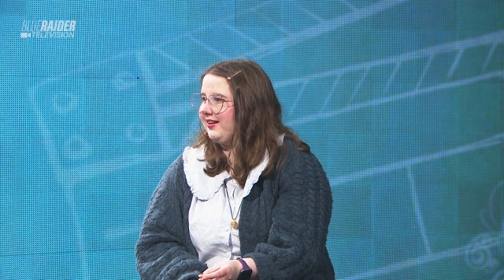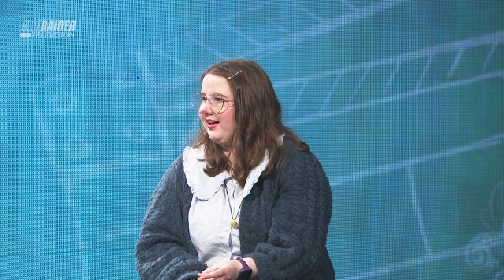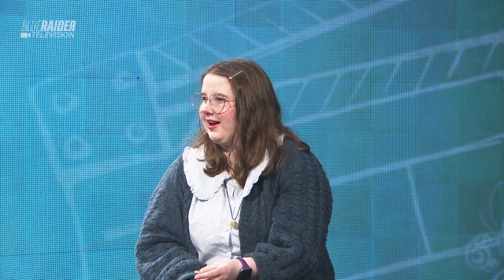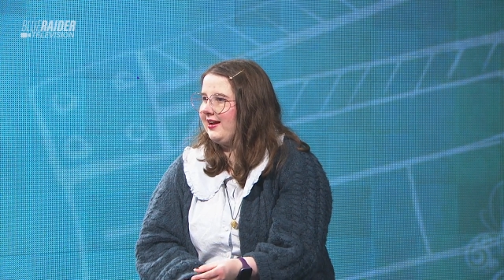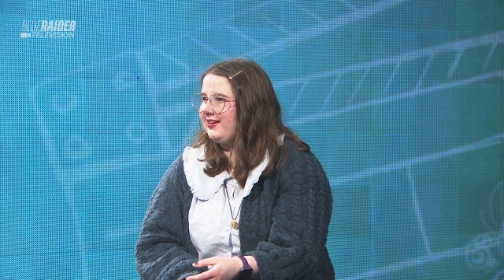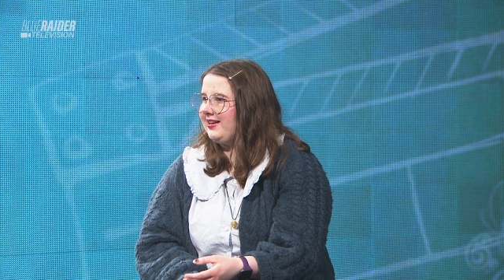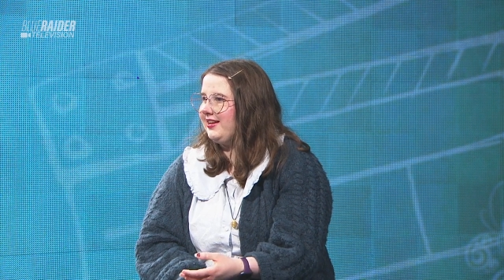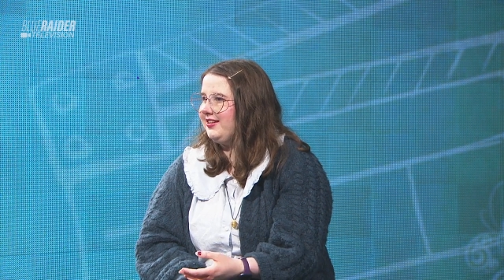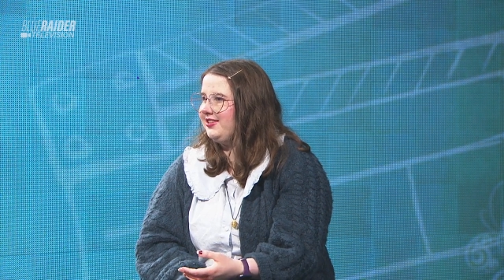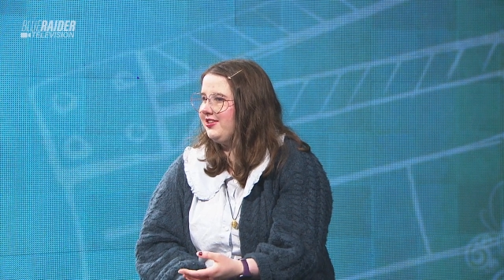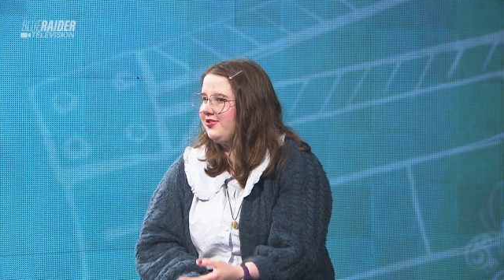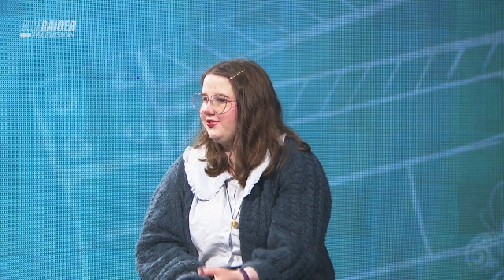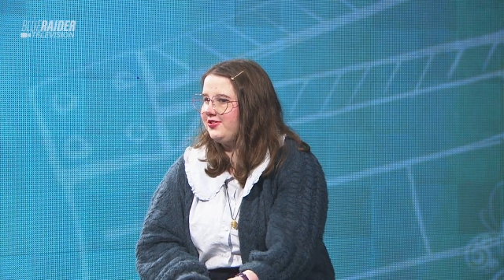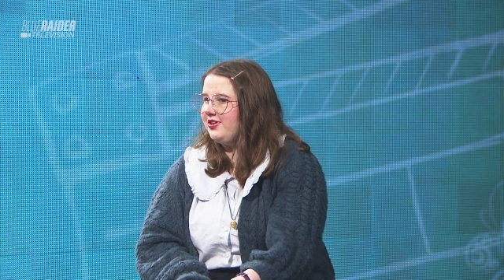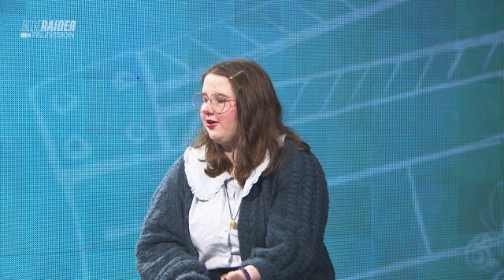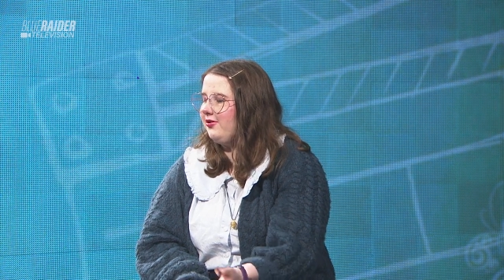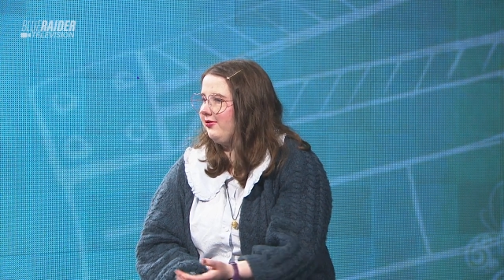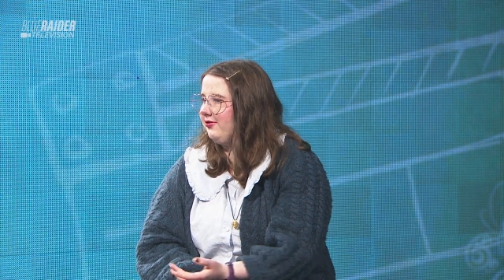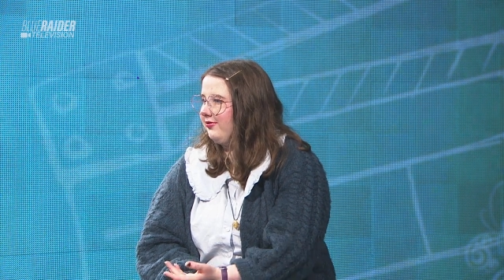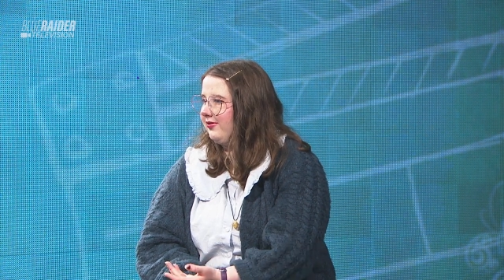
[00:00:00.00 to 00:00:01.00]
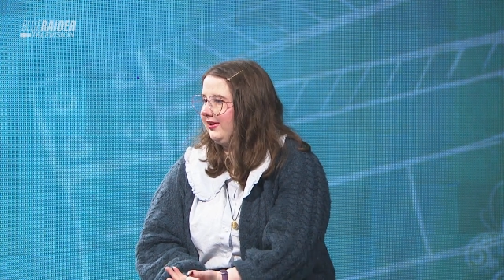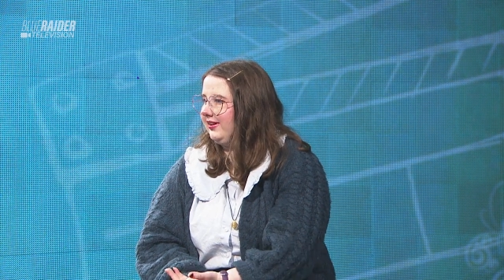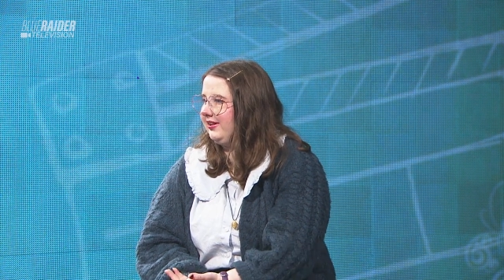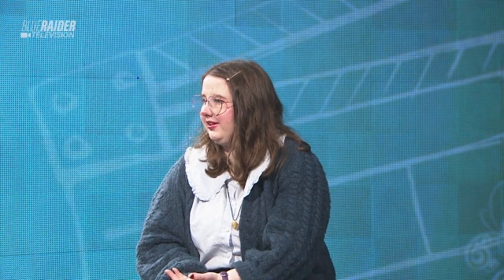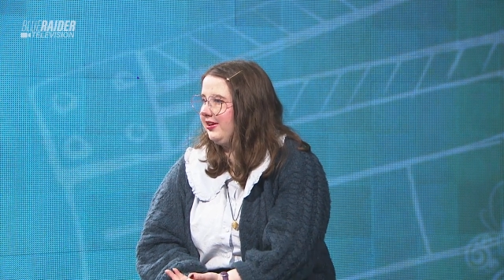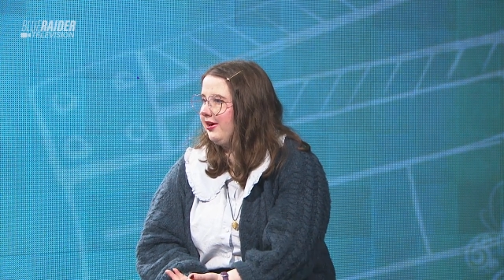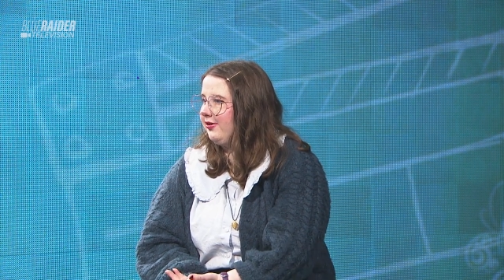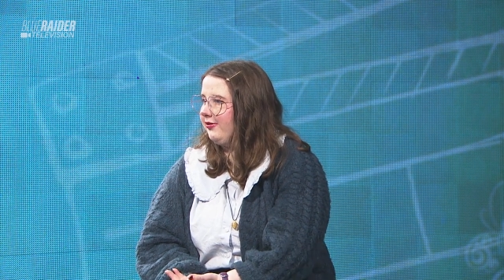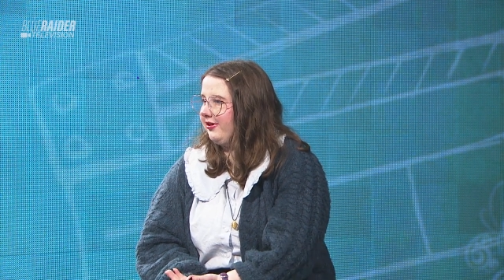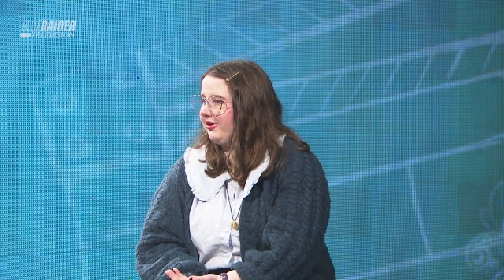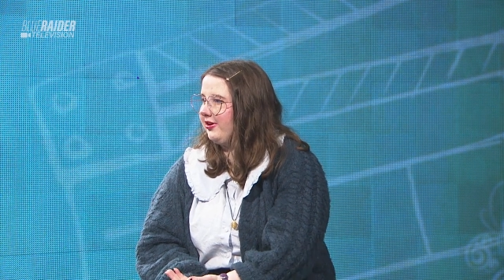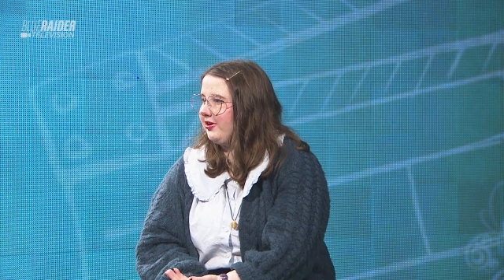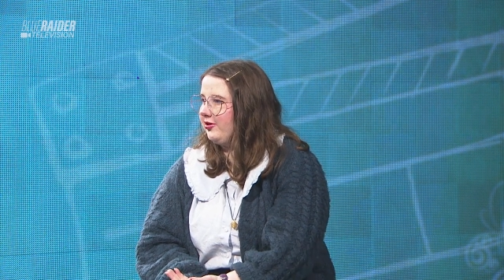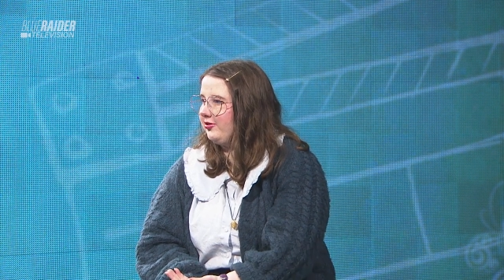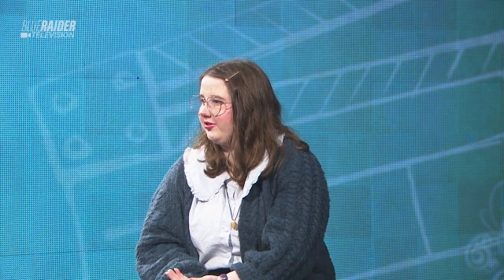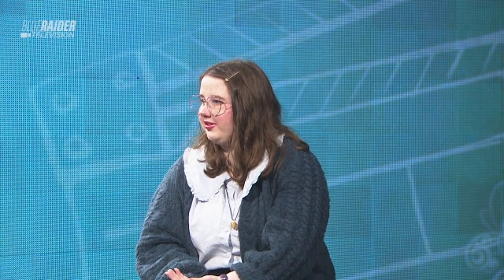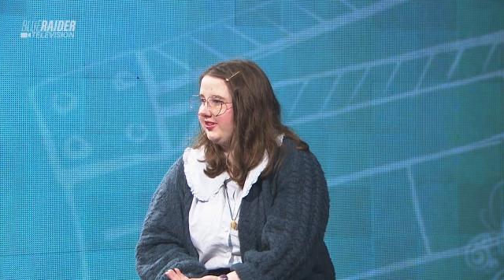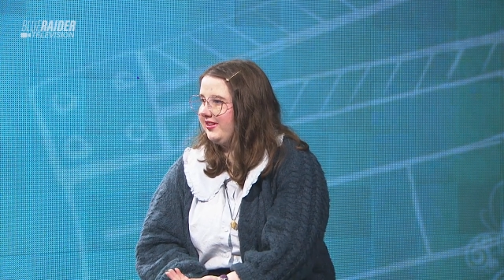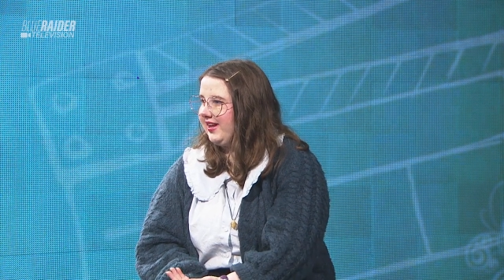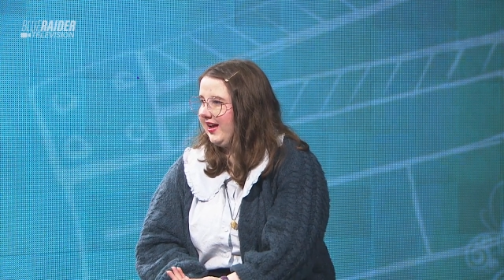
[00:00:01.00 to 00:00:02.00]
I guess you don't really know the
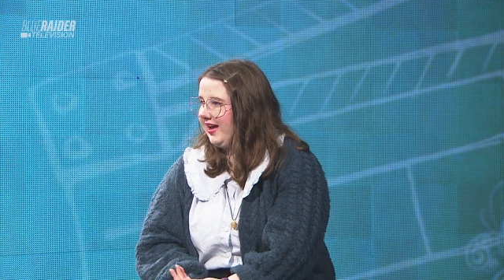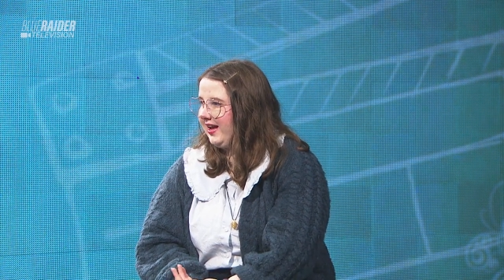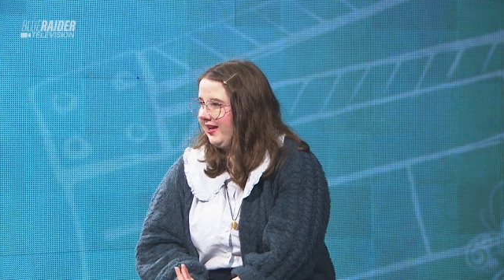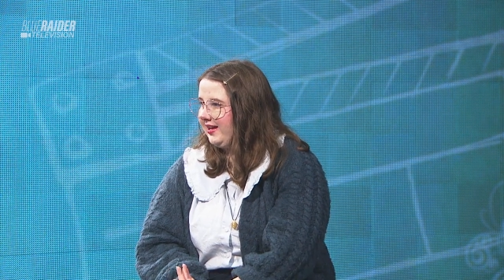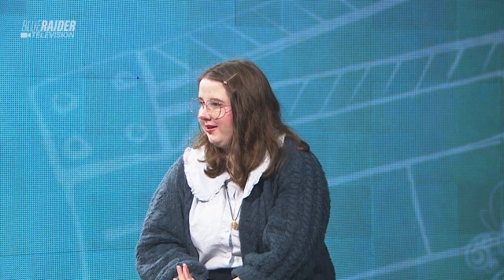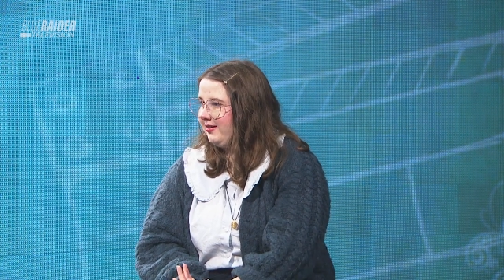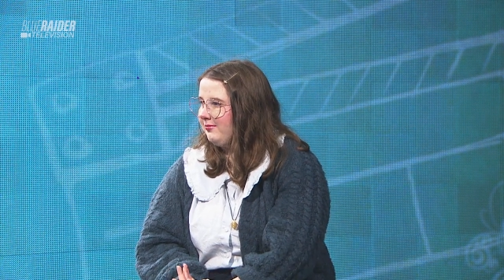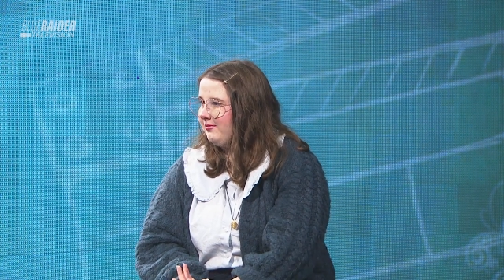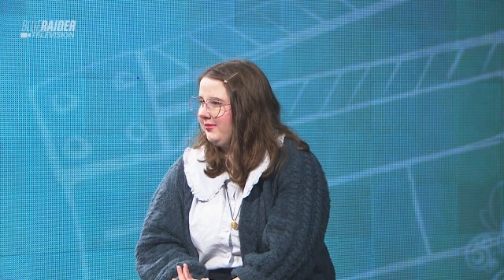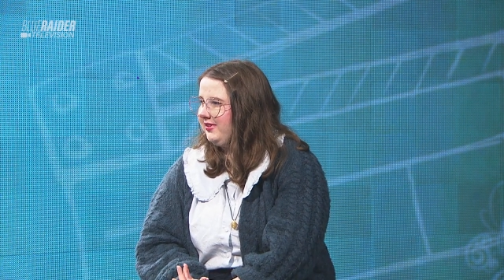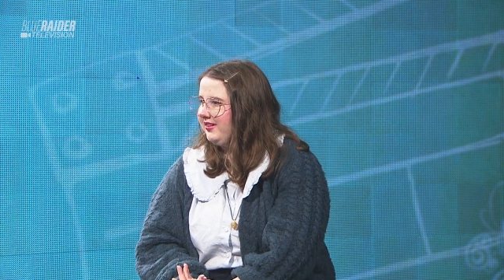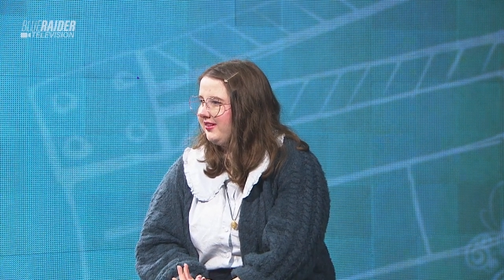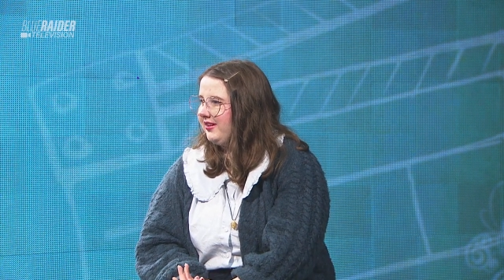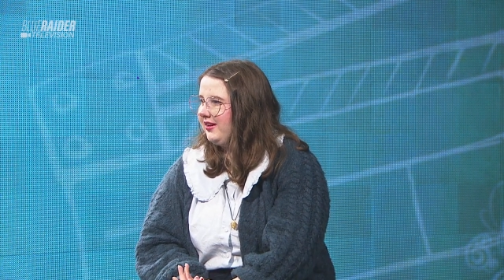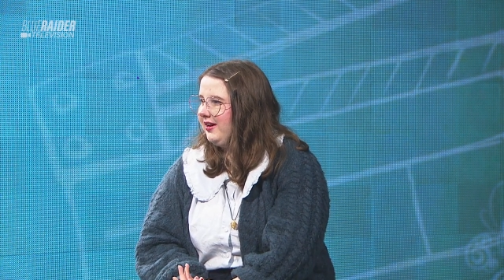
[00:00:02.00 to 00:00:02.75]
ghost's aims.